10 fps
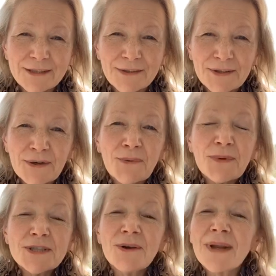You know, we
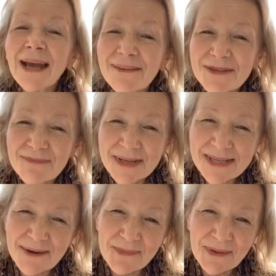don't have to be
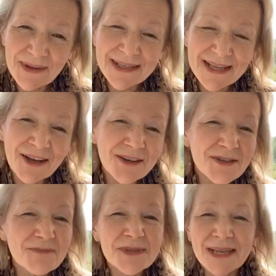somewhere that is
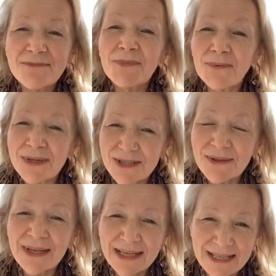100%, but we do
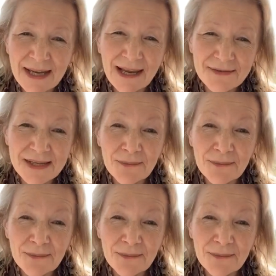need to have